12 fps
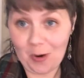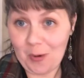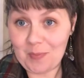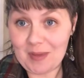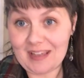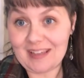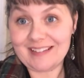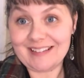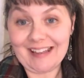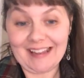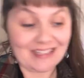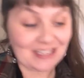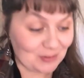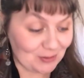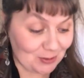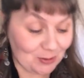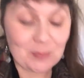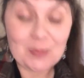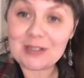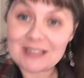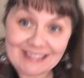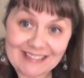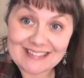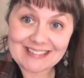don't be. Like, it's super
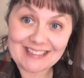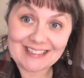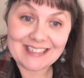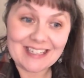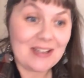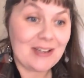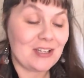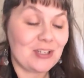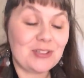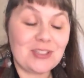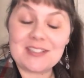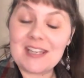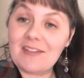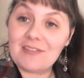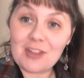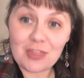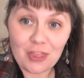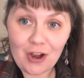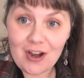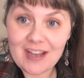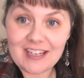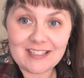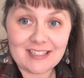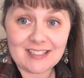easy. You just have to thaw
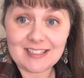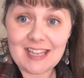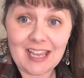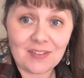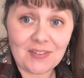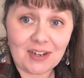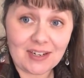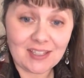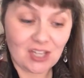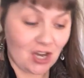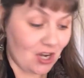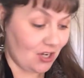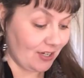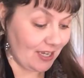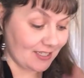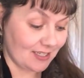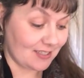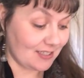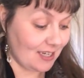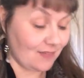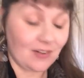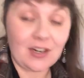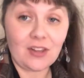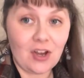it. It doesn't take very long. It doesn't take
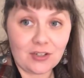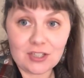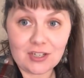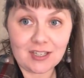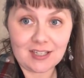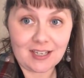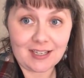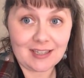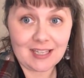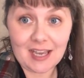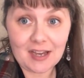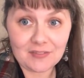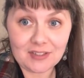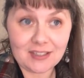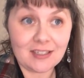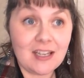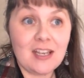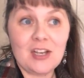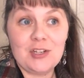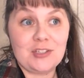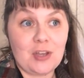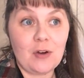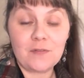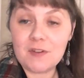very long to cook in the oven.
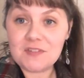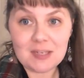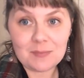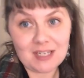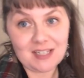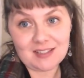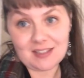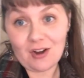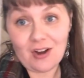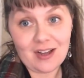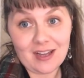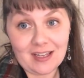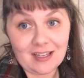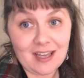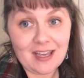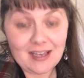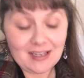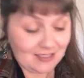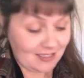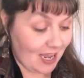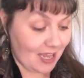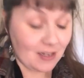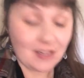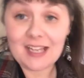So 15 minutes thawing,
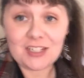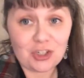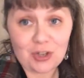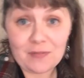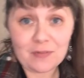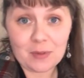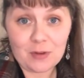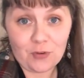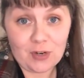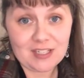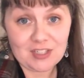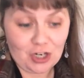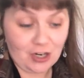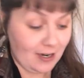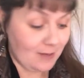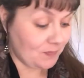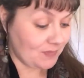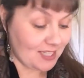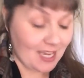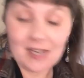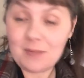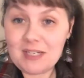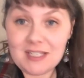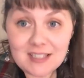10, and that's straight from the freezer.
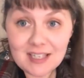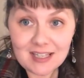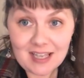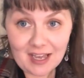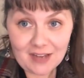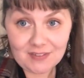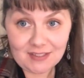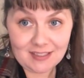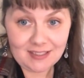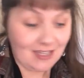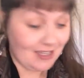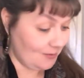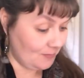10 minutes in the oven,